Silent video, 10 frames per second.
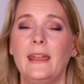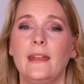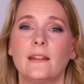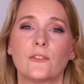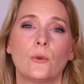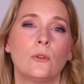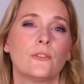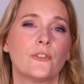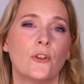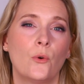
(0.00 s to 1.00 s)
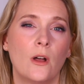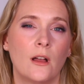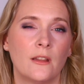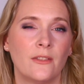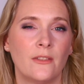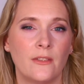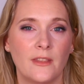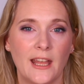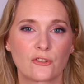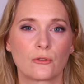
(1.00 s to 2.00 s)
It is also
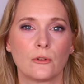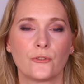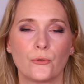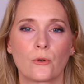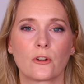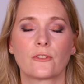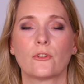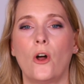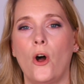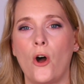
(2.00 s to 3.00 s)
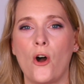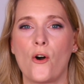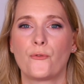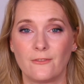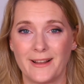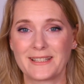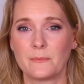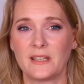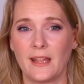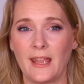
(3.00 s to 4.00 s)
a natural source of
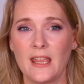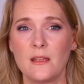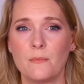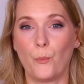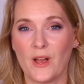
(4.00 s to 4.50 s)
vitamin A,